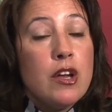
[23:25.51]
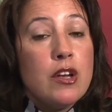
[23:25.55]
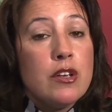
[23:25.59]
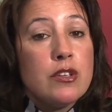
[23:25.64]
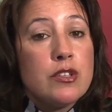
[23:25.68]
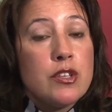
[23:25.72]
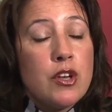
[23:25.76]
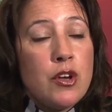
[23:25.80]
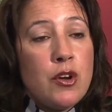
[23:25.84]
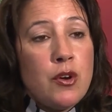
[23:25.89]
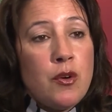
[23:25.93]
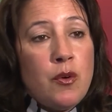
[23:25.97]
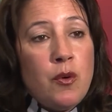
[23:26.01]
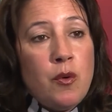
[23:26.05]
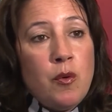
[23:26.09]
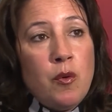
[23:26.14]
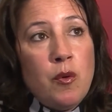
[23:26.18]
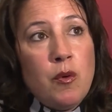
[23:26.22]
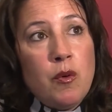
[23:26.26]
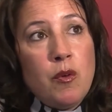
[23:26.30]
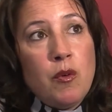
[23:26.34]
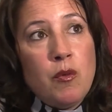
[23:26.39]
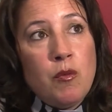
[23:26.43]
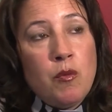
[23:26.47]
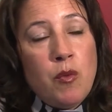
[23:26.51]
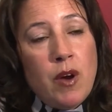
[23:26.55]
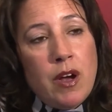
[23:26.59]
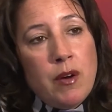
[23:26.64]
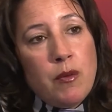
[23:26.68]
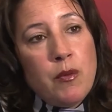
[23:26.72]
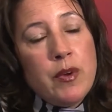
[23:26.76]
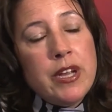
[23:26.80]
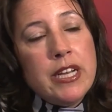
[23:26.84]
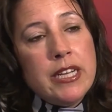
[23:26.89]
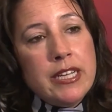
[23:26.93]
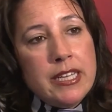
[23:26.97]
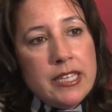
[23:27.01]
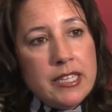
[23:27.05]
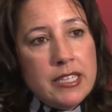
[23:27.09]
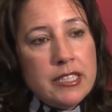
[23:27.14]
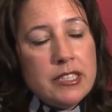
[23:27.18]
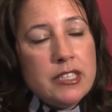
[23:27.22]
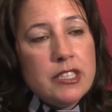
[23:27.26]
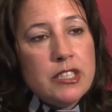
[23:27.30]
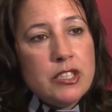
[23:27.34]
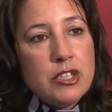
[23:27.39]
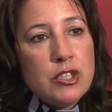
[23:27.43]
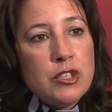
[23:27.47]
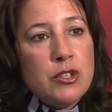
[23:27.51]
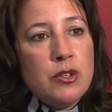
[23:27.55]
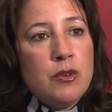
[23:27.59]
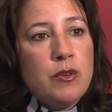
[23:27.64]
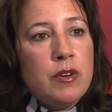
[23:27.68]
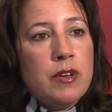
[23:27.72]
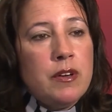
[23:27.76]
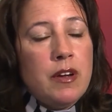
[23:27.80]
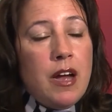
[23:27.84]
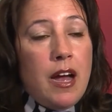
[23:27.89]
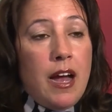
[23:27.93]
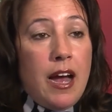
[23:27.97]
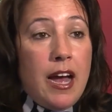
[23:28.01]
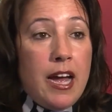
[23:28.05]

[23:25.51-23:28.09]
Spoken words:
So what we need to do,